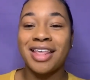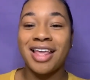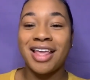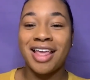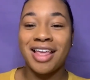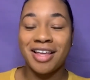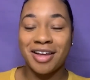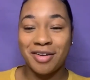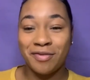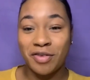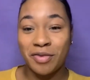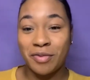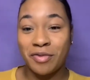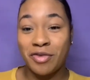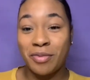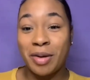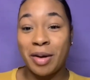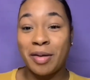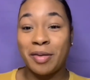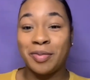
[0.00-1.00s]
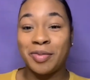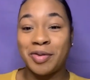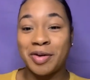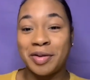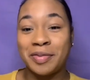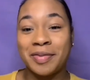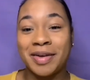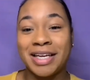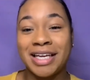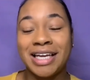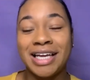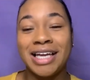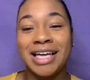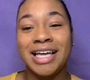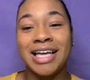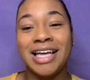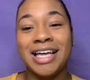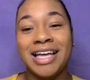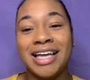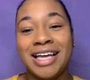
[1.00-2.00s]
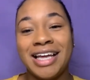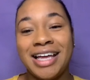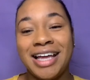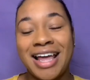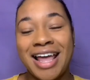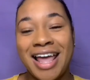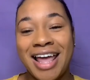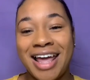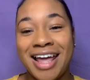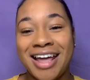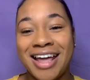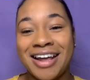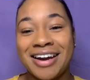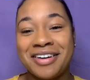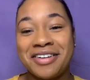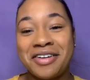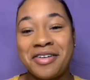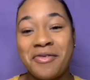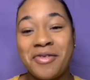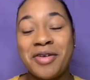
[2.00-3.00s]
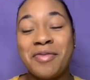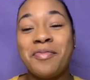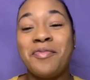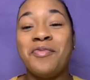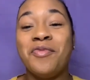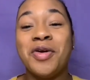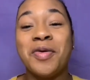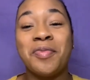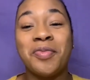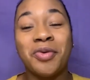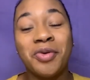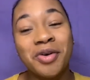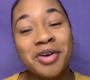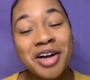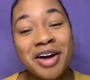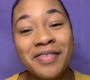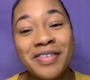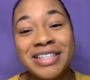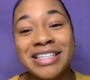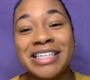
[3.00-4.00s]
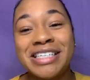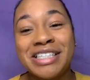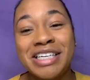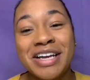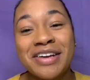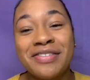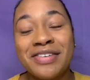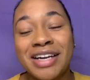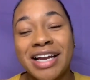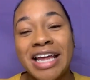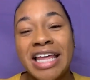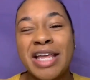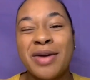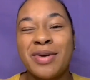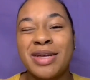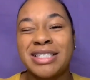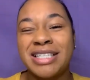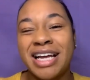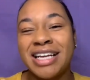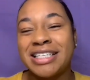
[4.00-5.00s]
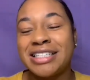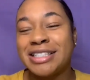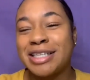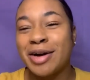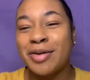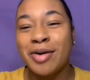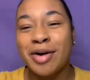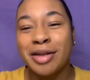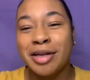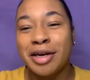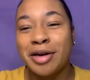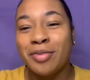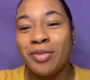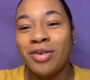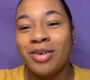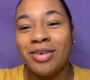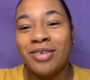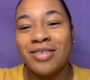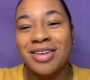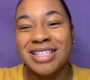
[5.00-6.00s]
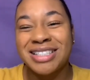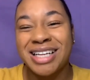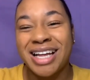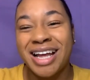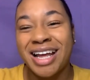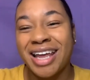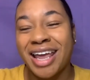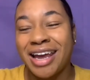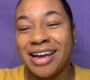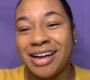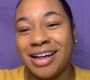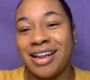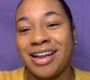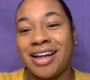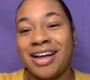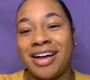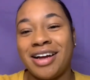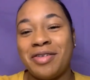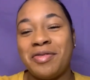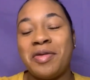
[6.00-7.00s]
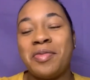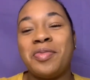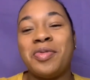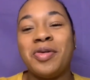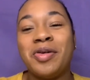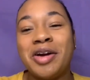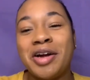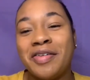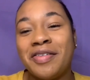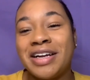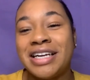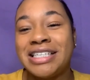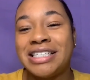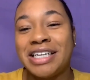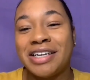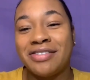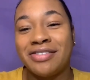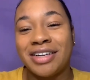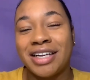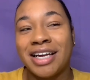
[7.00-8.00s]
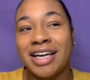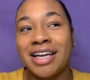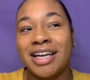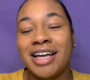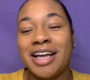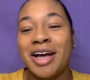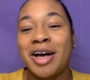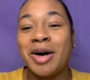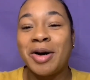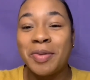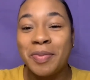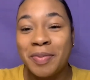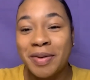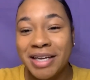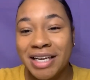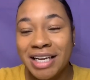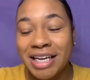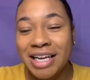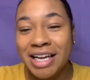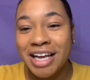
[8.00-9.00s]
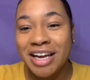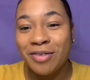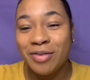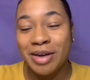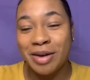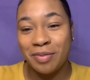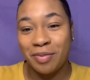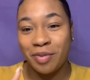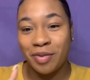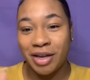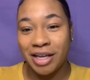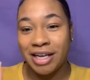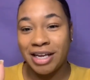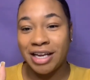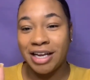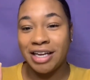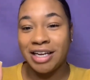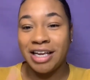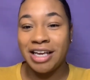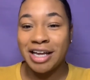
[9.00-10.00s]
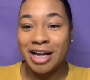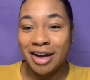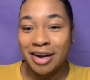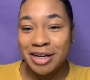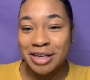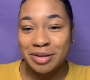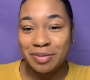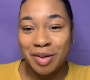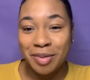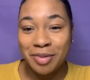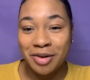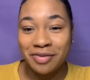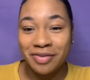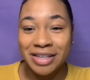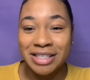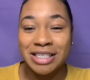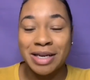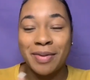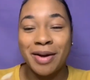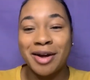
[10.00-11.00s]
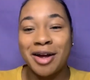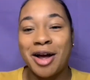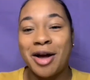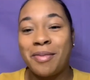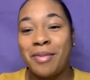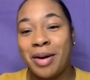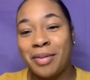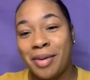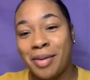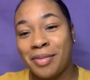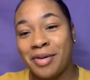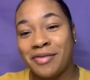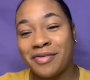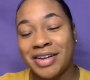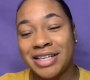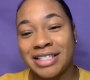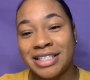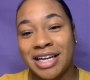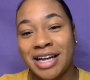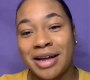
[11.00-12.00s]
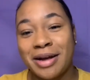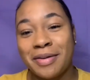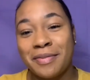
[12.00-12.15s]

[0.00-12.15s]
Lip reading: from our appointment, and we pulled over to Chick-fil-A. It was so early in the morning. It was 8:00. We pulled over at Chick-fil-A. Opened. He called his mom on FaceTime. I called my mom on FaceTime,